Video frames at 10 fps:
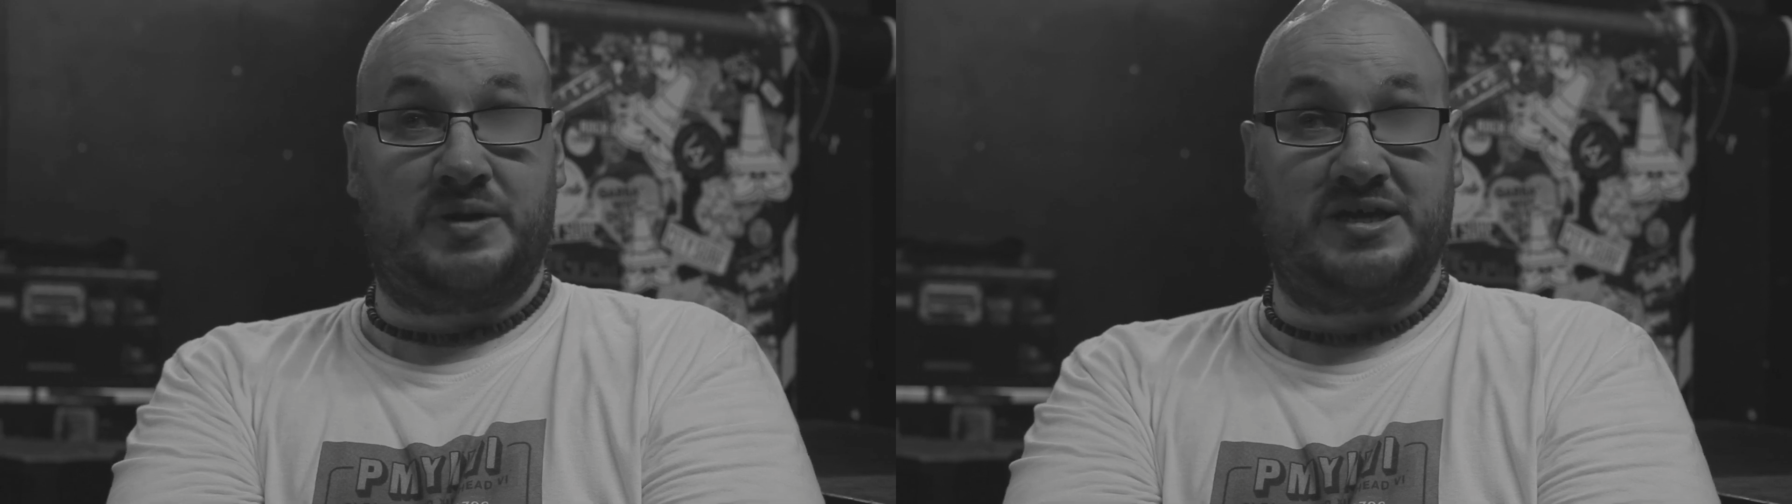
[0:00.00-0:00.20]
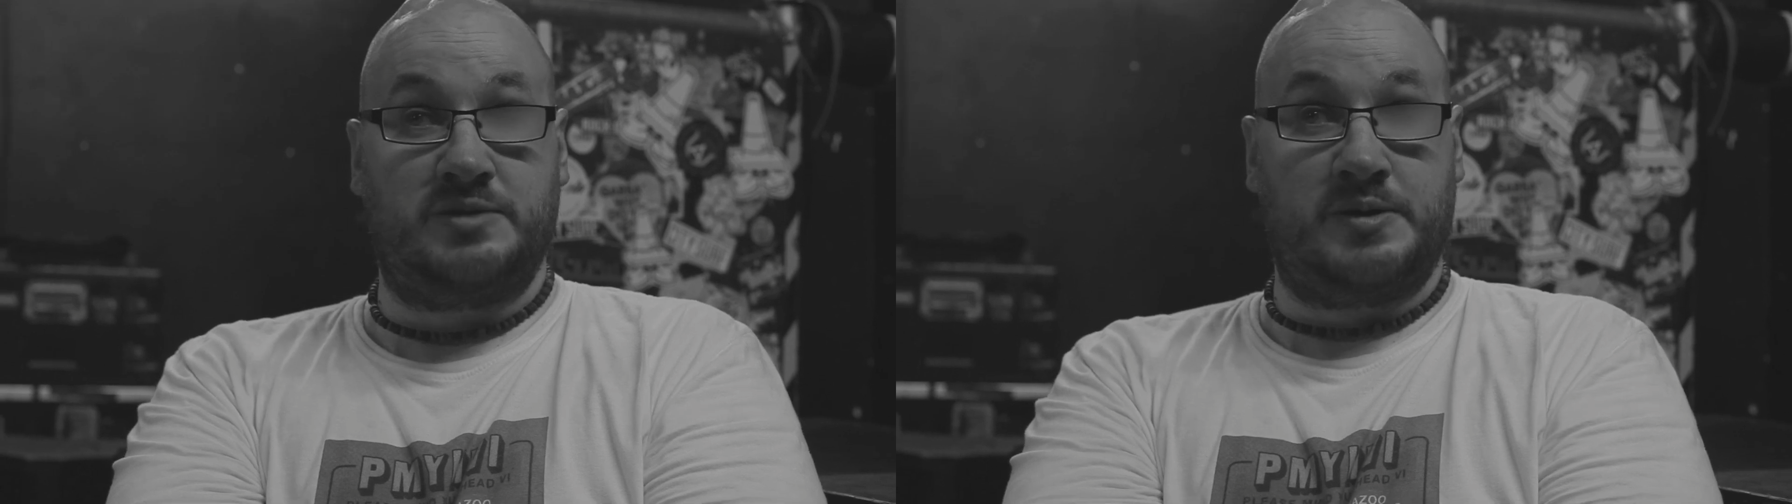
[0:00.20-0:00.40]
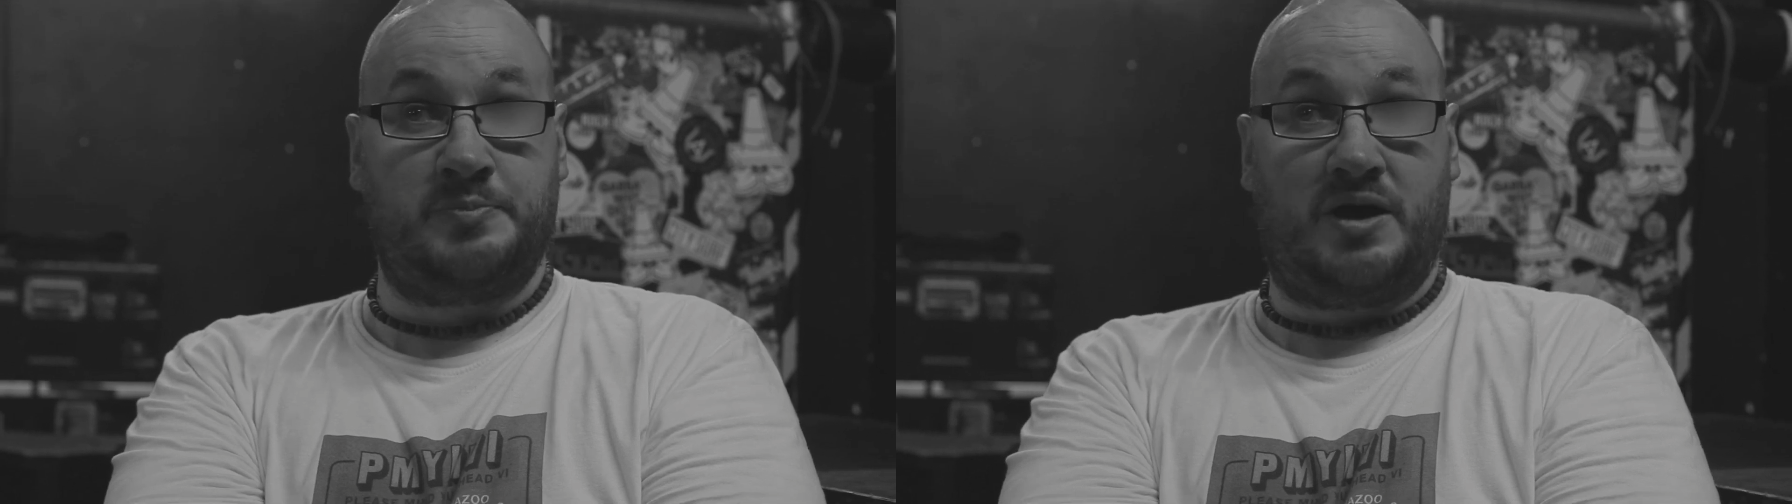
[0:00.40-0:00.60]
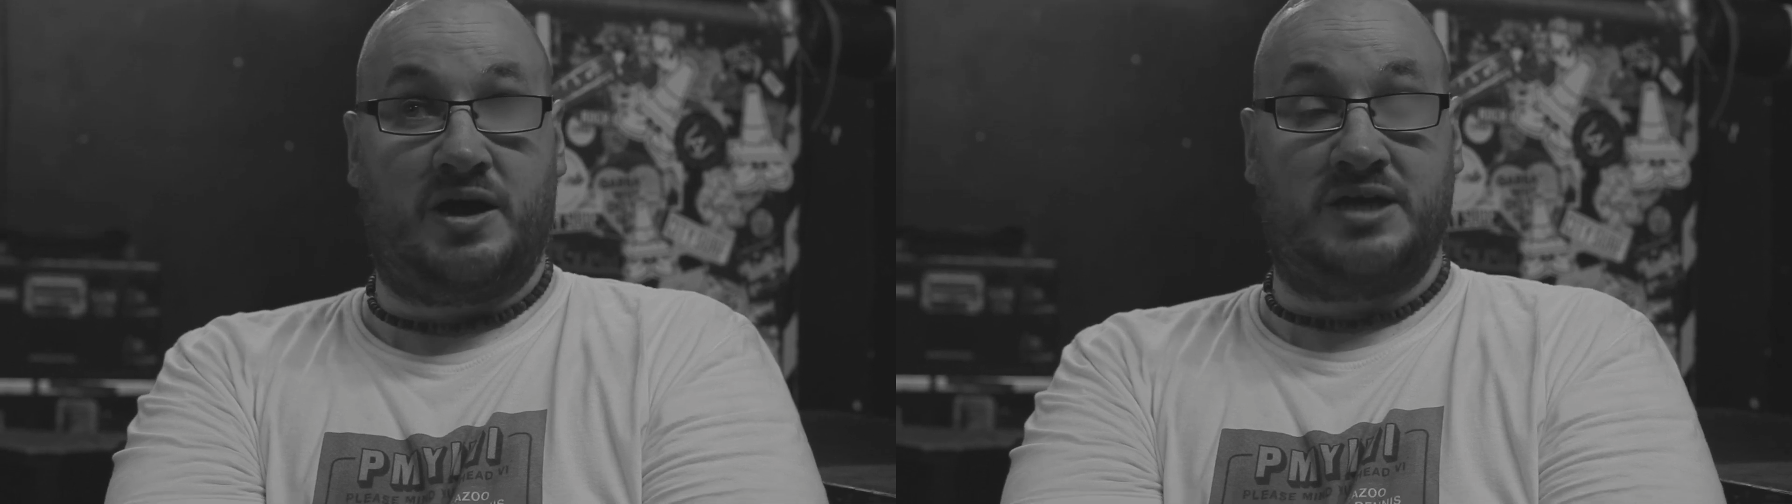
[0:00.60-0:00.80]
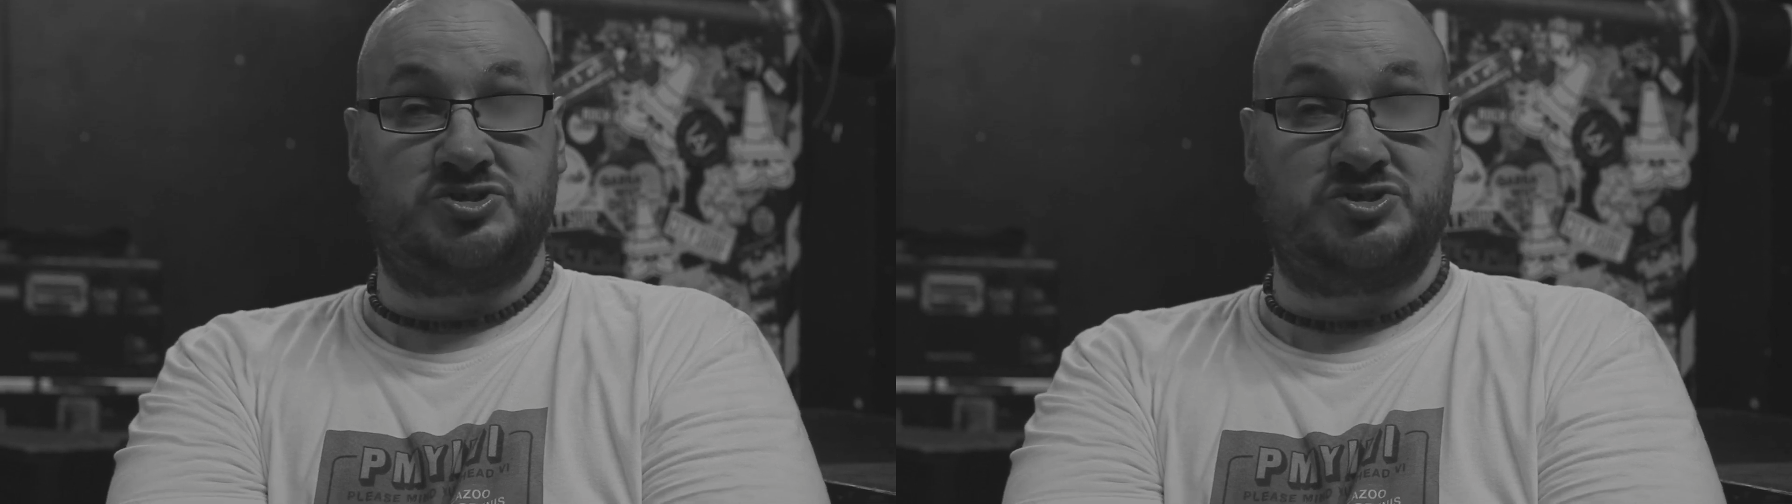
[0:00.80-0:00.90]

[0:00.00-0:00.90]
played a big part,